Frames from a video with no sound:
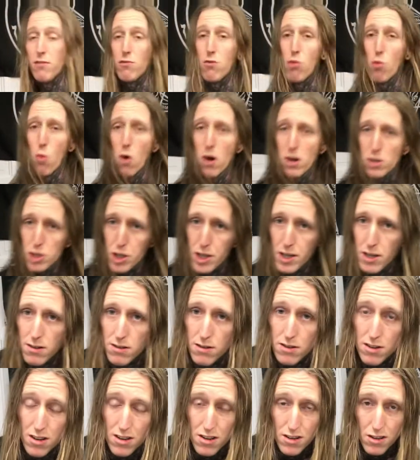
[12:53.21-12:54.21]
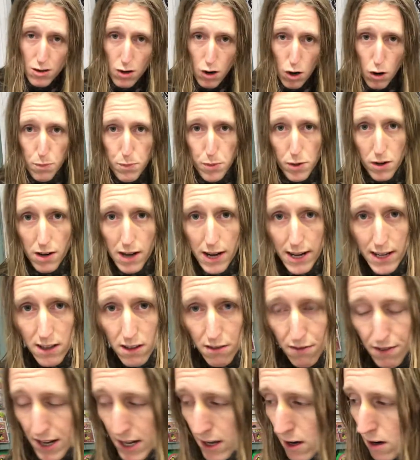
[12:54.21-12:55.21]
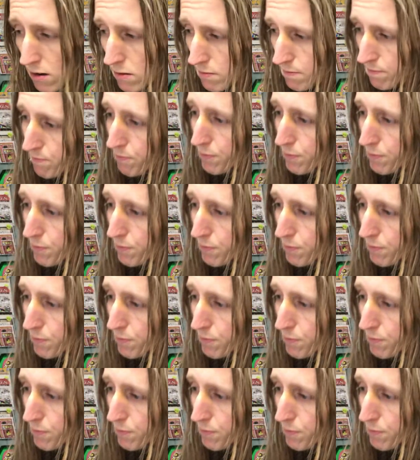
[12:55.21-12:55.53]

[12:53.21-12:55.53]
for watching. Hope you liked the video.